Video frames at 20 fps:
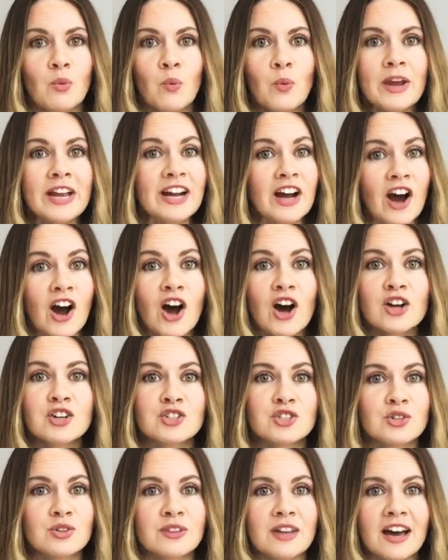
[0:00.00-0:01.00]
We can't
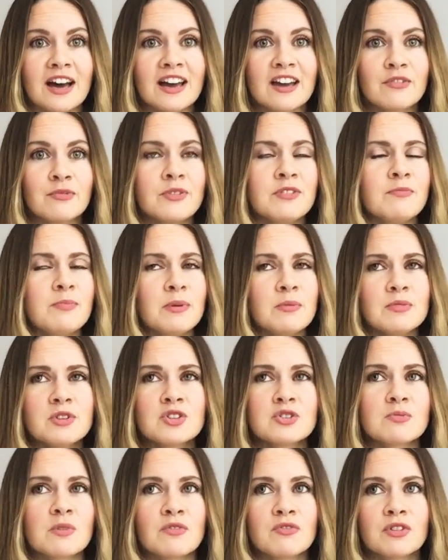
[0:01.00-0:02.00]
do that. If we've been with
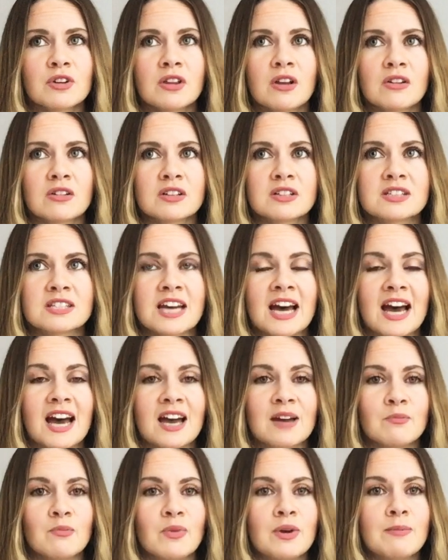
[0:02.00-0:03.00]
someone for a long
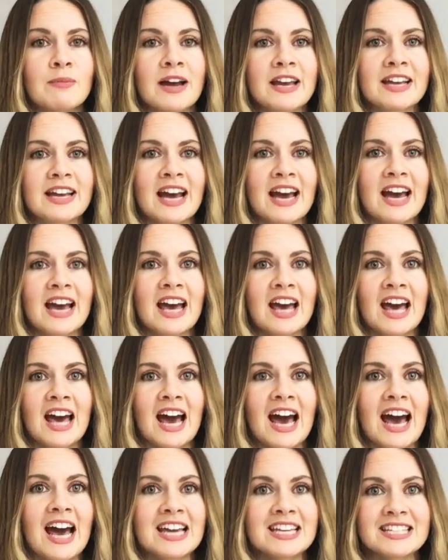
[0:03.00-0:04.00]
time, we might get
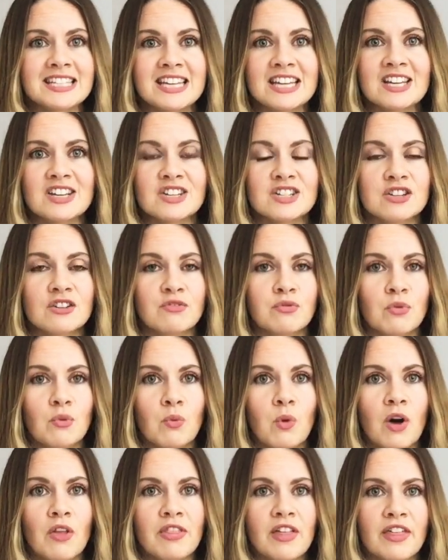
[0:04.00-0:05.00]
ideas of
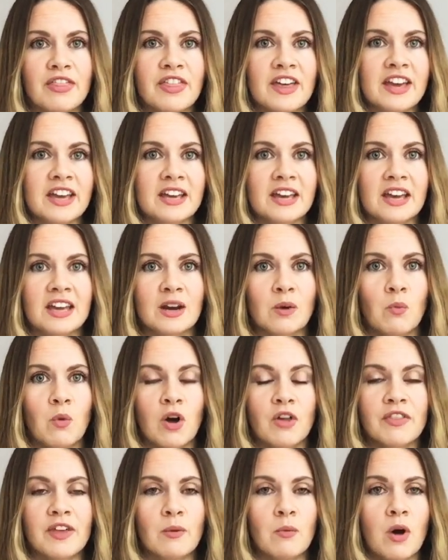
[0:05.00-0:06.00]
what they're thinking and
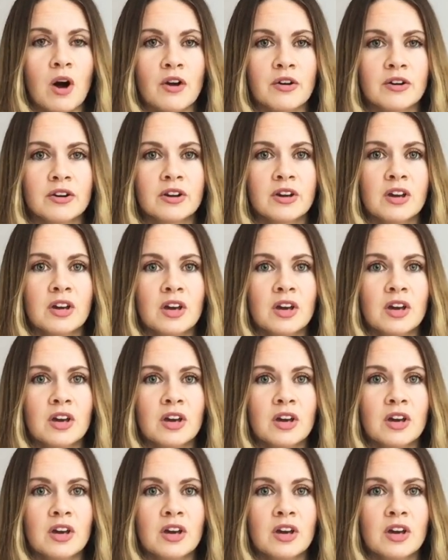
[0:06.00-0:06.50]
what they want.